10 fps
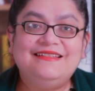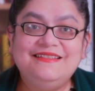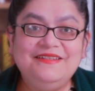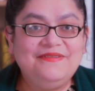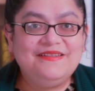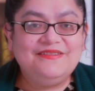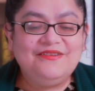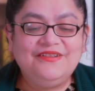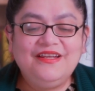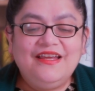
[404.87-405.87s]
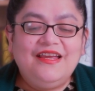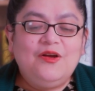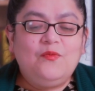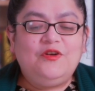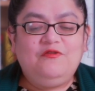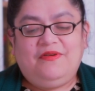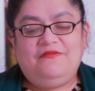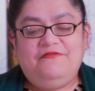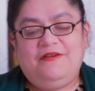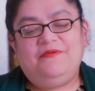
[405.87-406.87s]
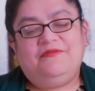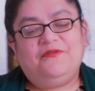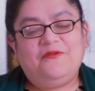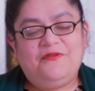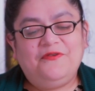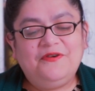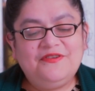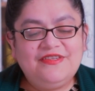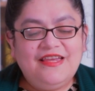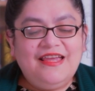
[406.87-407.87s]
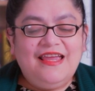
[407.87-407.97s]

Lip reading: Stevenson, one of my favorite authors.